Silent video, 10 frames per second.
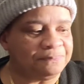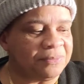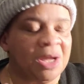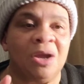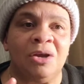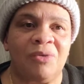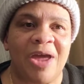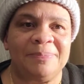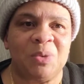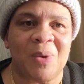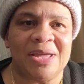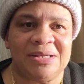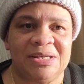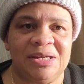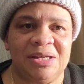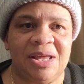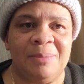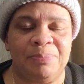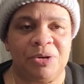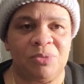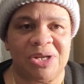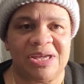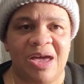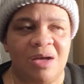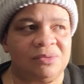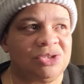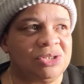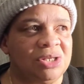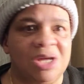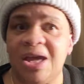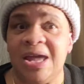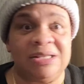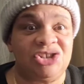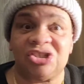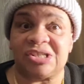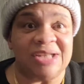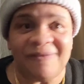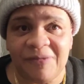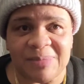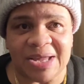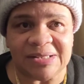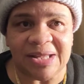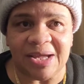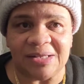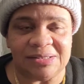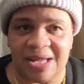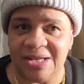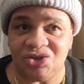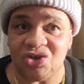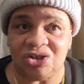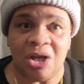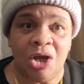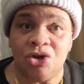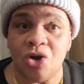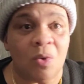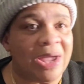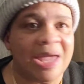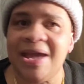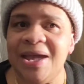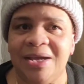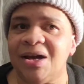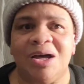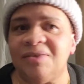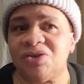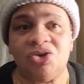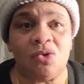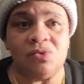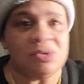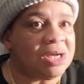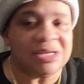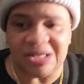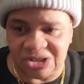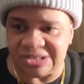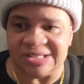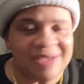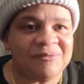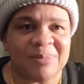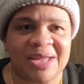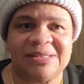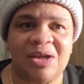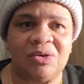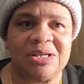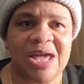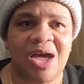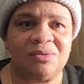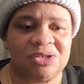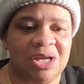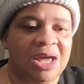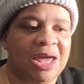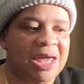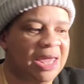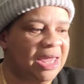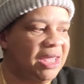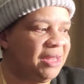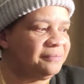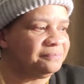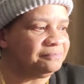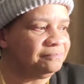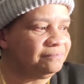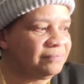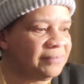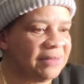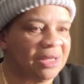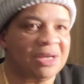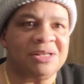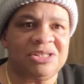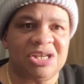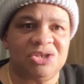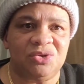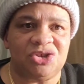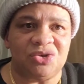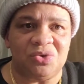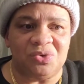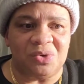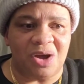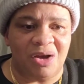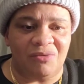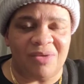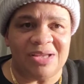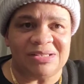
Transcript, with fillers: grabbed the white kid and put him on the couch and just left him like that. They just, no handcuffs, no nothing. They just left him like that on the couch and continued to arrest the